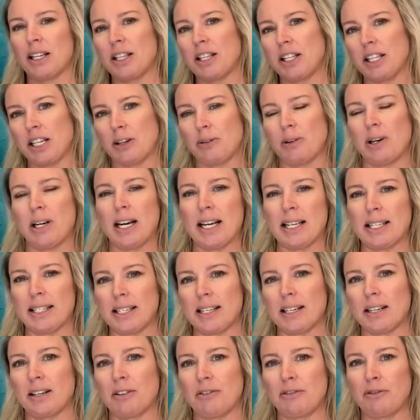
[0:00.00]
theory
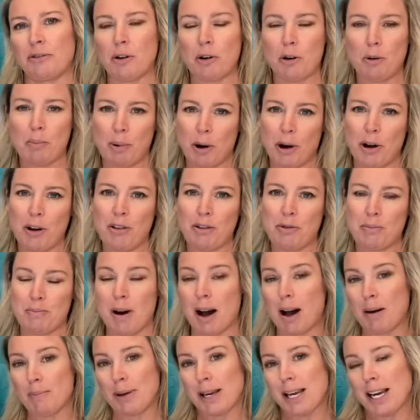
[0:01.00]
lesson for both my
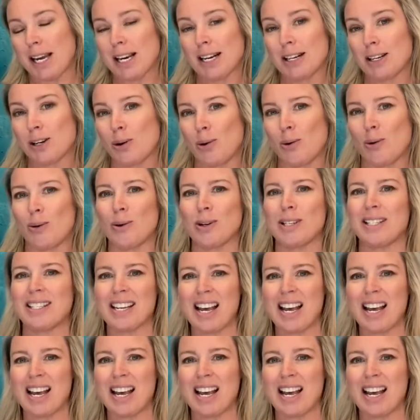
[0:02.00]
beginner course